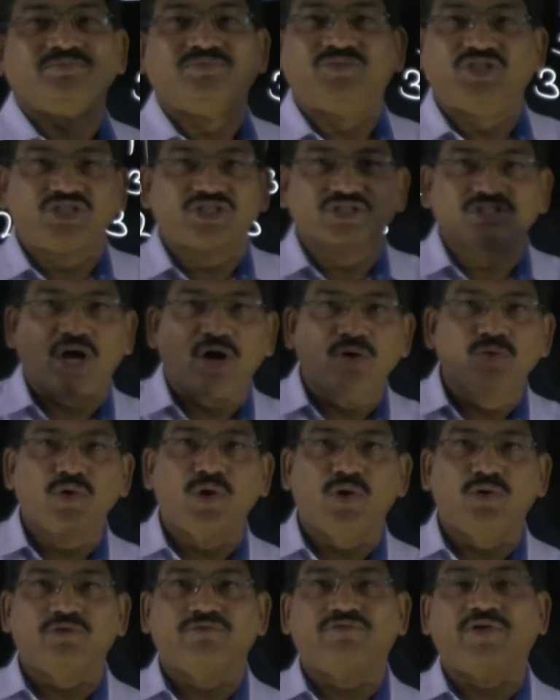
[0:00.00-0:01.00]
This is how you
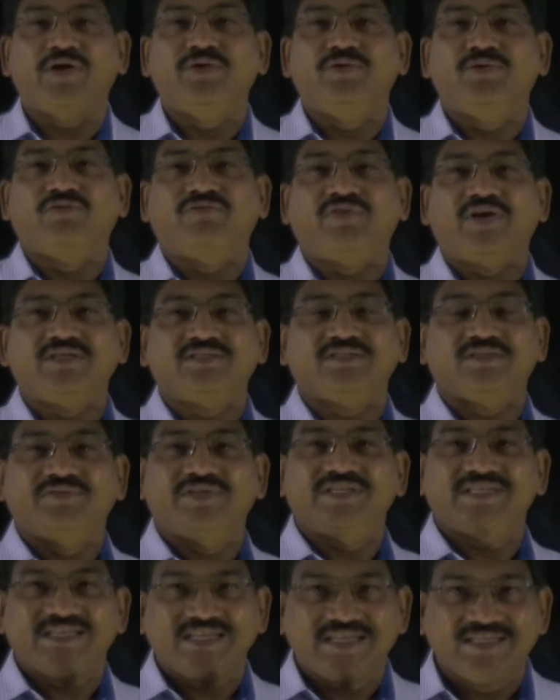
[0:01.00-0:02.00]
have to find out, friends. It
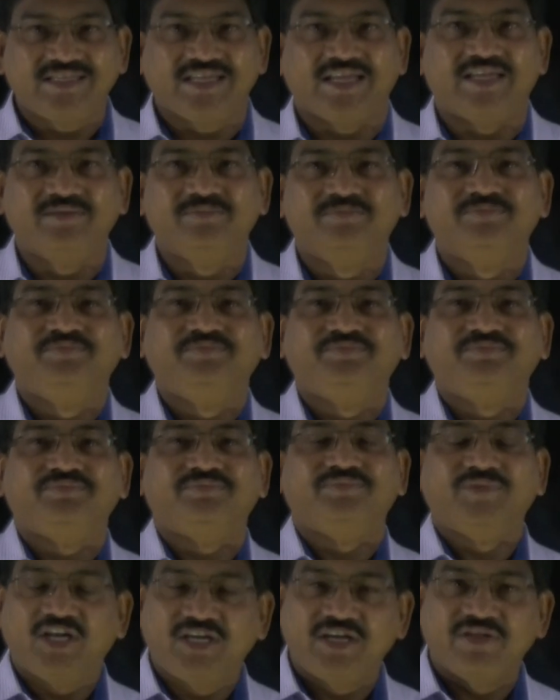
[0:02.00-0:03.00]
is easy,
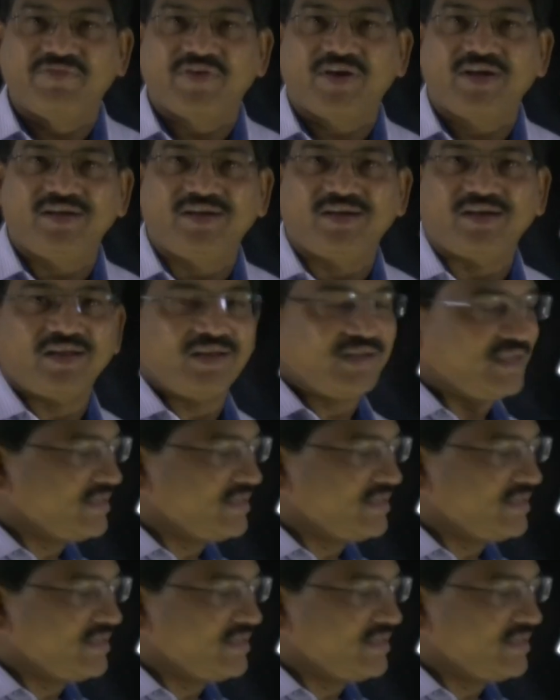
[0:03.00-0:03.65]
not difficult at all.